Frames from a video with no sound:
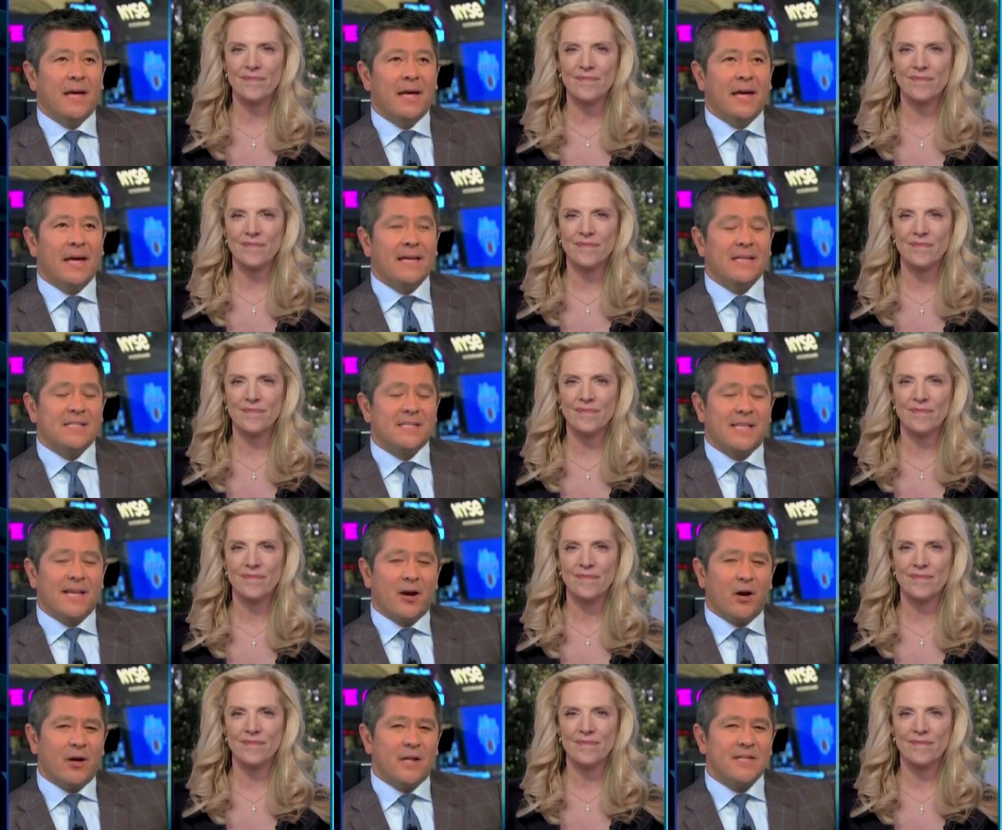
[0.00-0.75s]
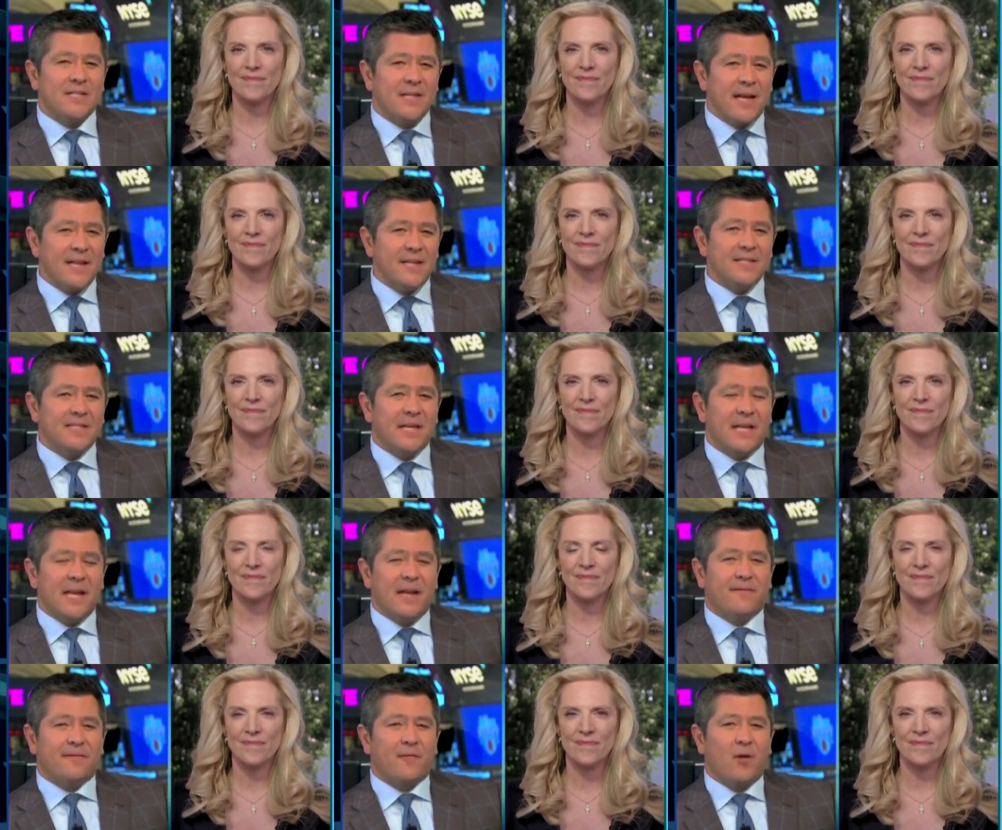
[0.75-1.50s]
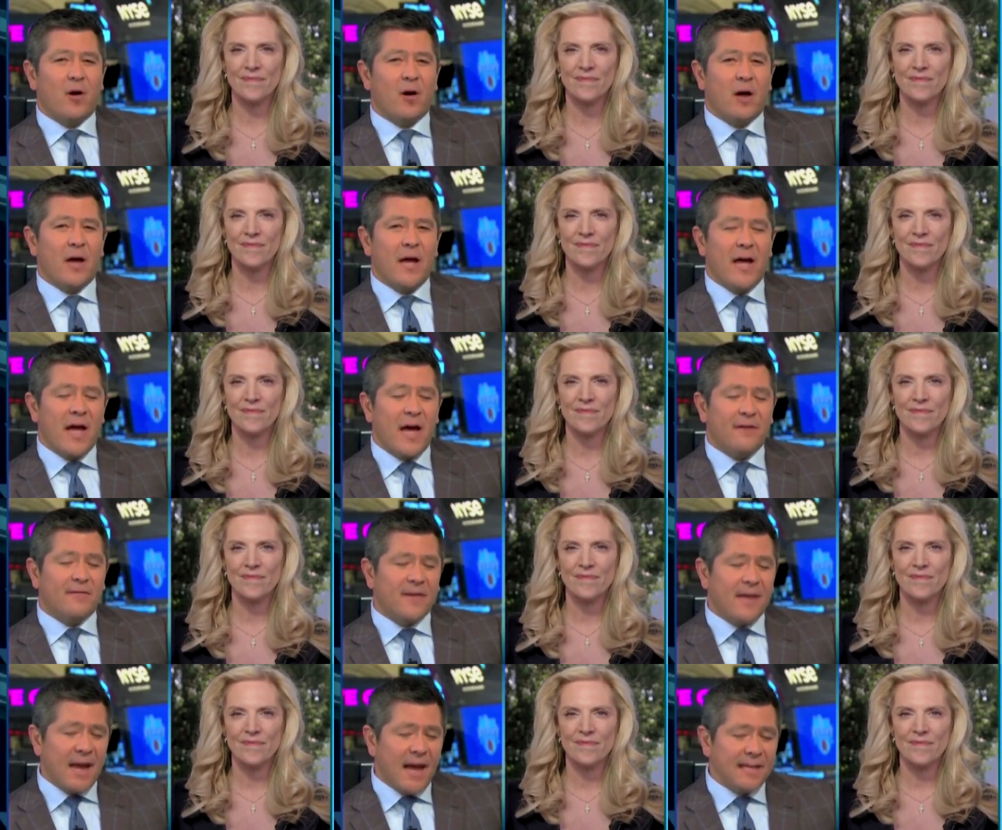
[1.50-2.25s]
Speaker 1: is there a sense that if
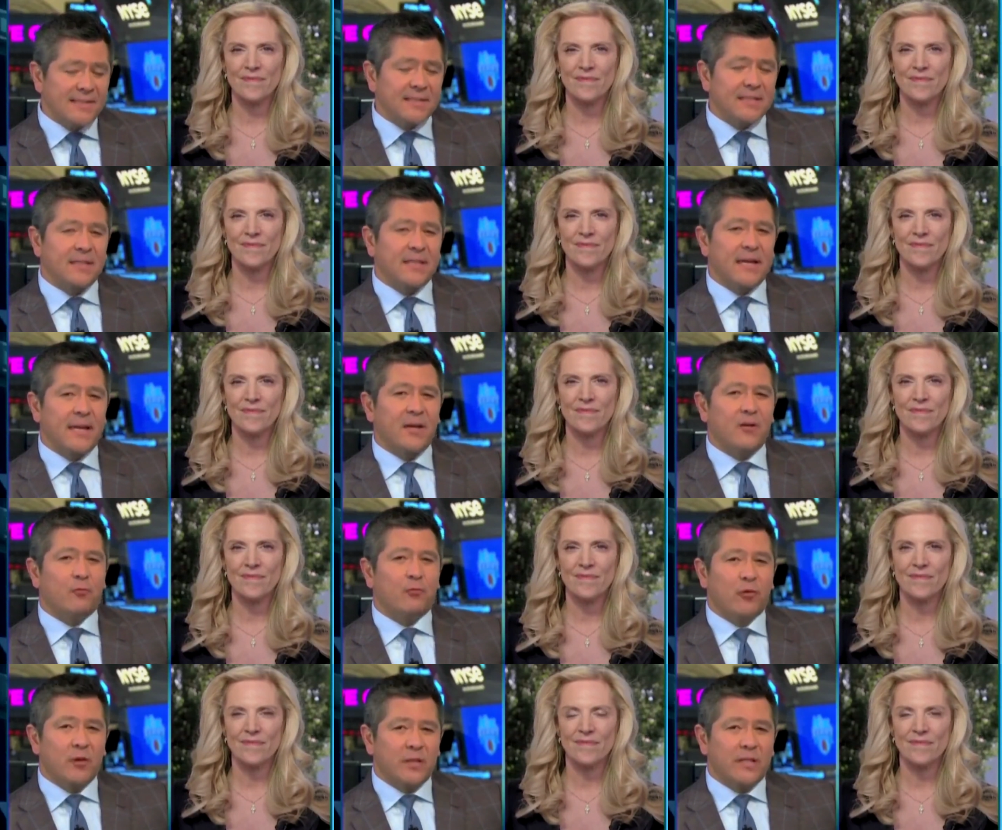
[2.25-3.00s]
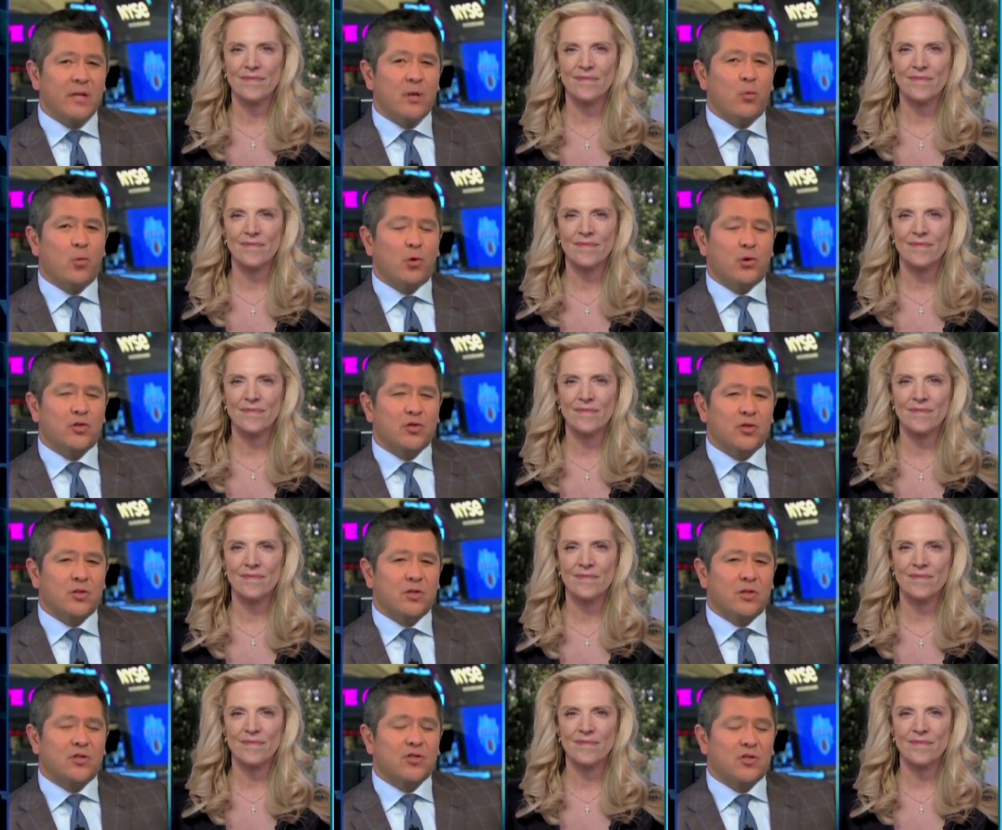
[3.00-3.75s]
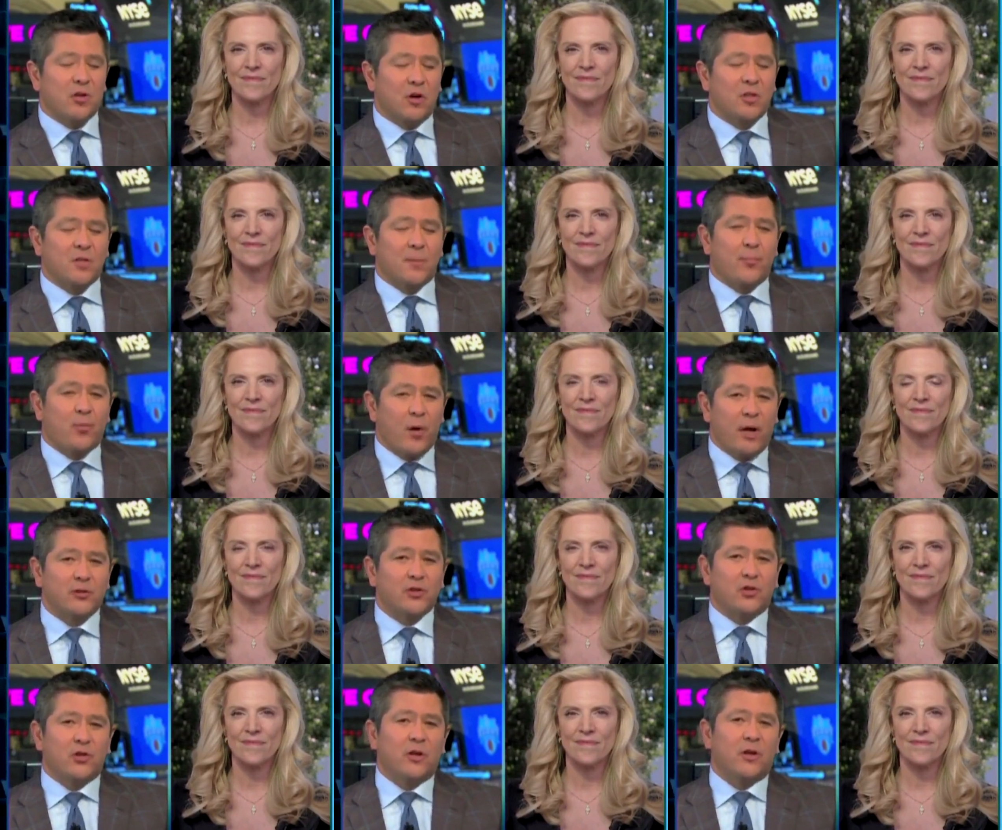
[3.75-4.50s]
if gasoline really were to start to
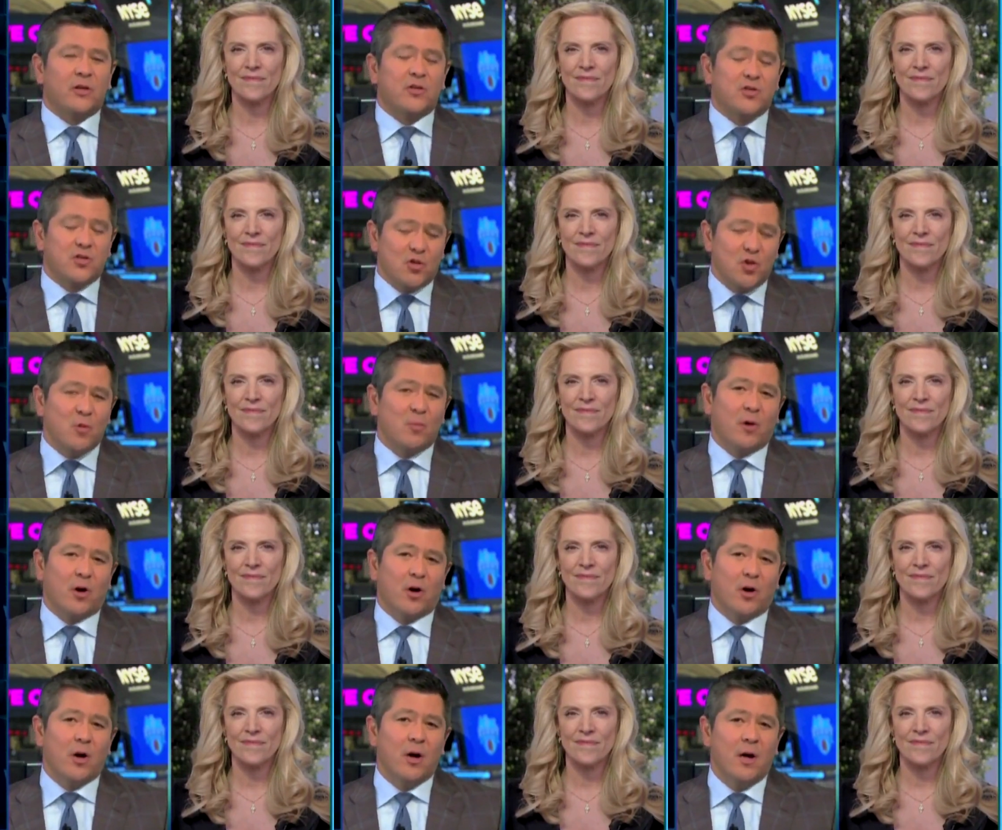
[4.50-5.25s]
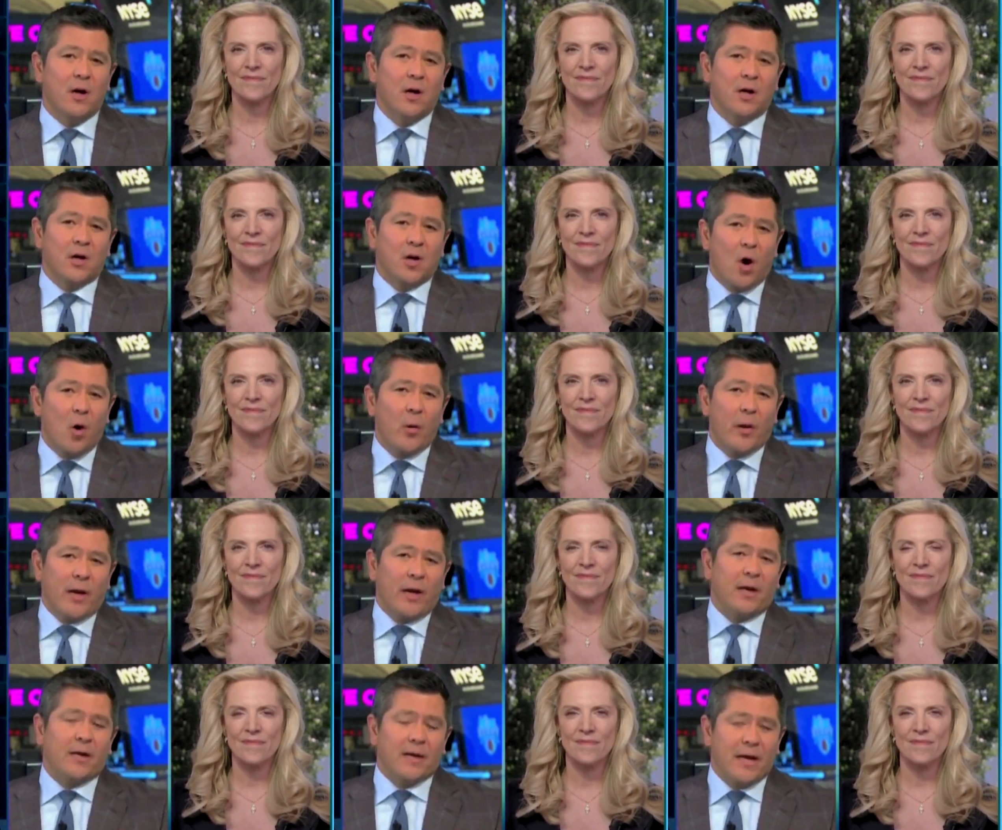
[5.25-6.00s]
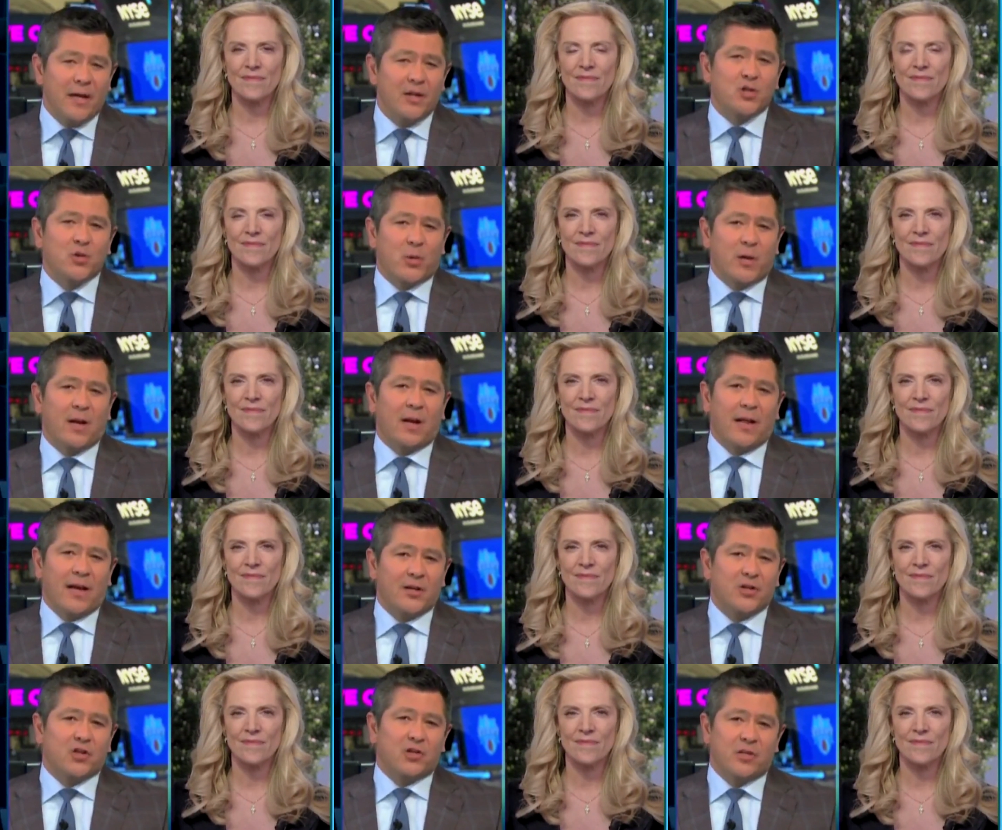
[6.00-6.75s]
pressure the consumer going in, into an
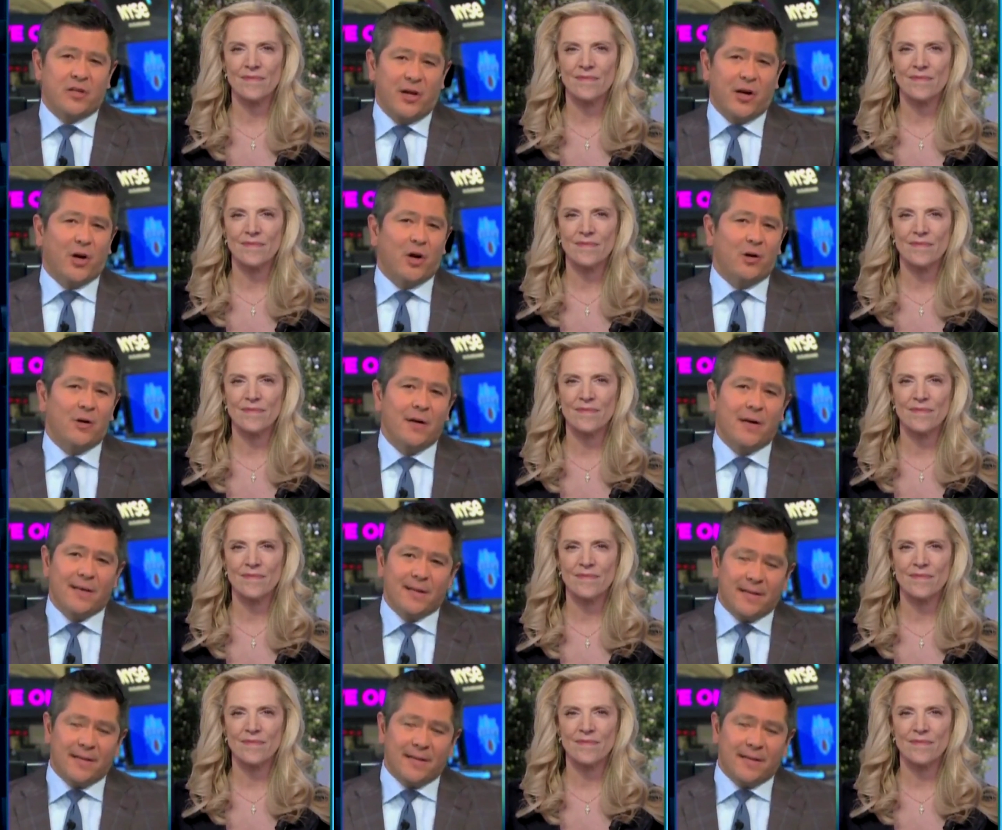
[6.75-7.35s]
election year,